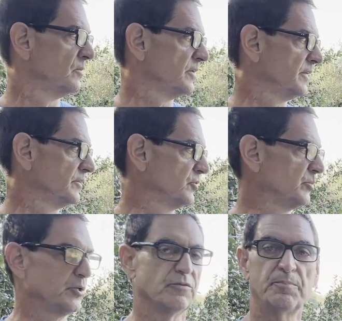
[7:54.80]
And we
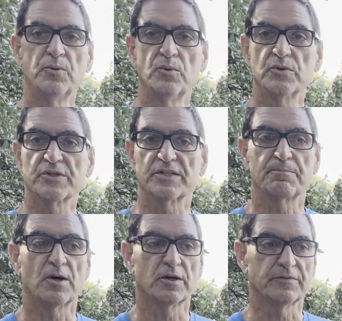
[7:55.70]
do have a pool, so that's
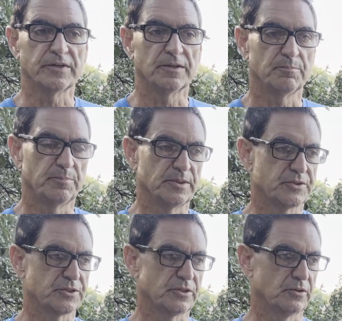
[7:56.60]
part of it, but
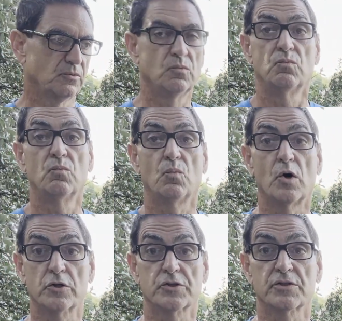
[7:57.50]

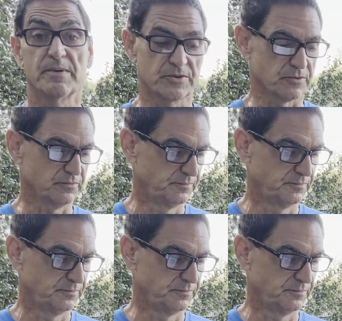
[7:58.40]
water's expensive.